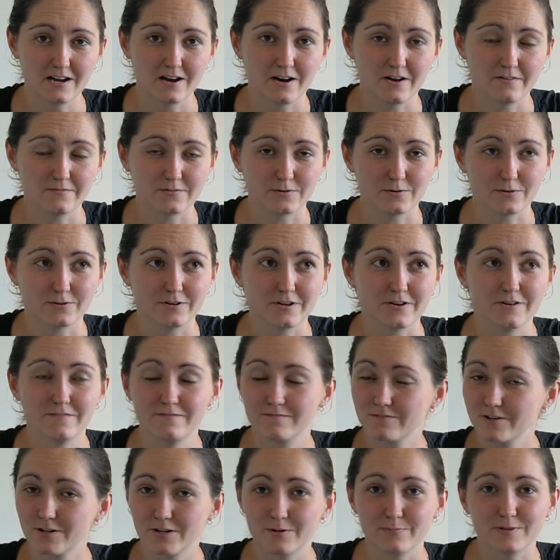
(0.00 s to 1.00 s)
I've got a
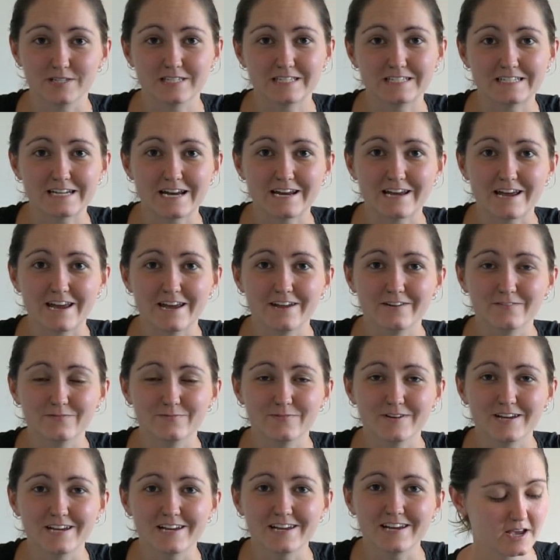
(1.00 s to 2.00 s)
very busy day ahead of
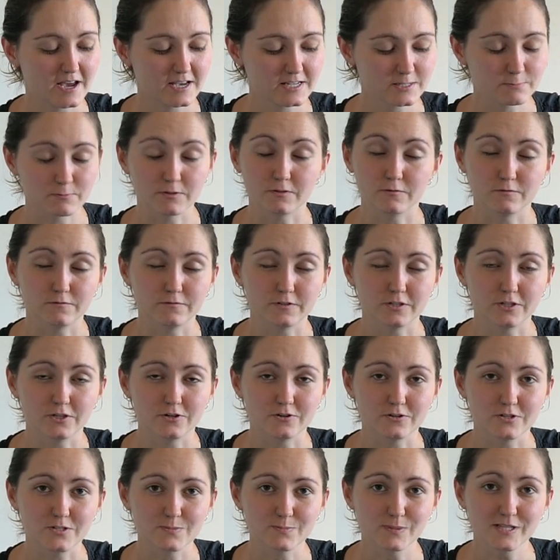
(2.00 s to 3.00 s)
me. As with all
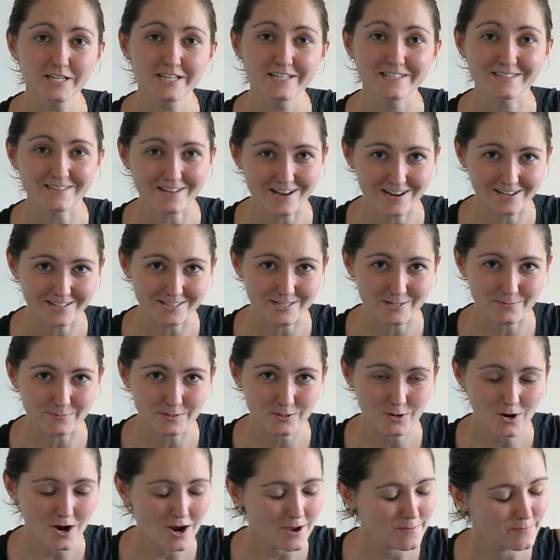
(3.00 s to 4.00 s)
videos, please like and
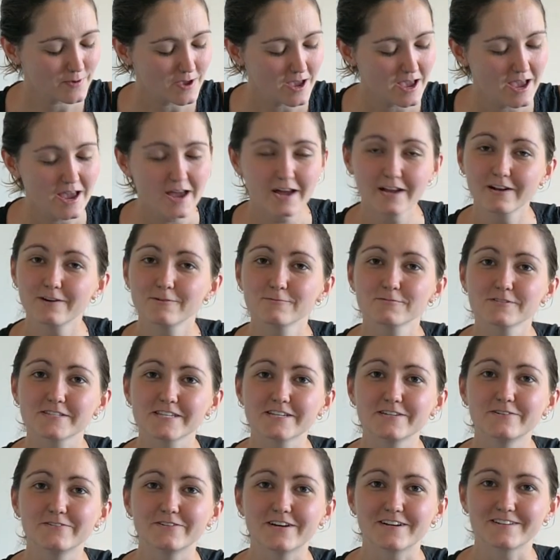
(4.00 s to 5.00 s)
subscribe, and I will
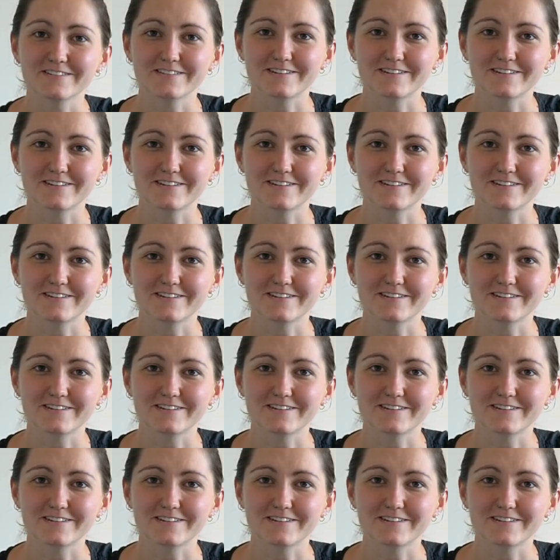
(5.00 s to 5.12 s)
see you next